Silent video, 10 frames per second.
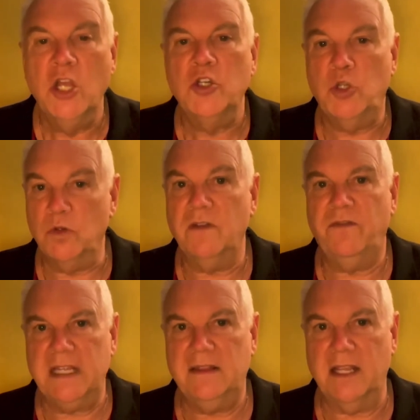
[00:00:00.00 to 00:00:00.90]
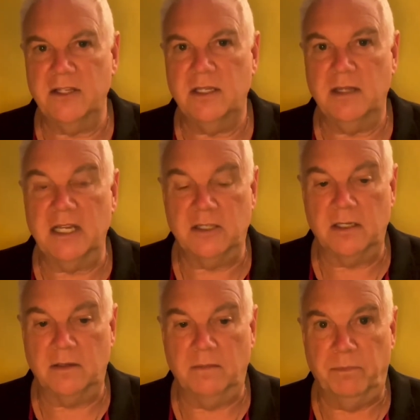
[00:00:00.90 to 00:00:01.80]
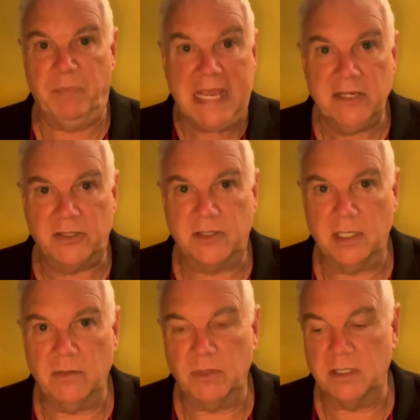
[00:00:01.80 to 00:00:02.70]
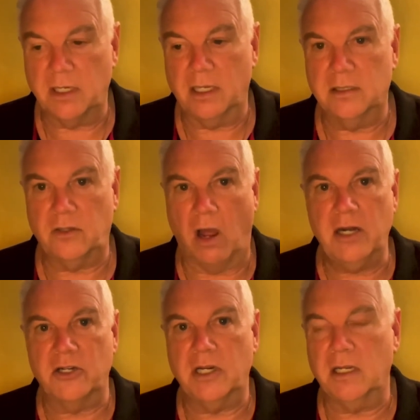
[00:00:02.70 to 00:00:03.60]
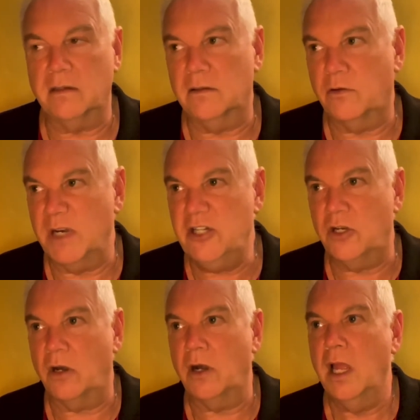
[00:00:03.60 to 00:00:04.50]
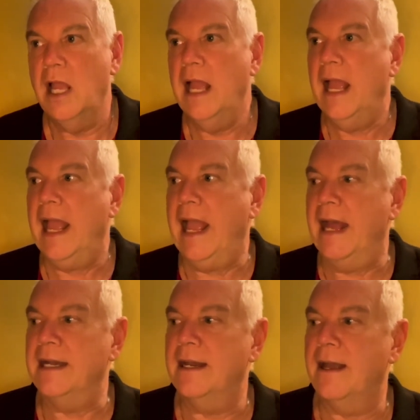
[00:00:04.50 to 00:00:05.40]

to defeat this beast? It was an astonishing creature. And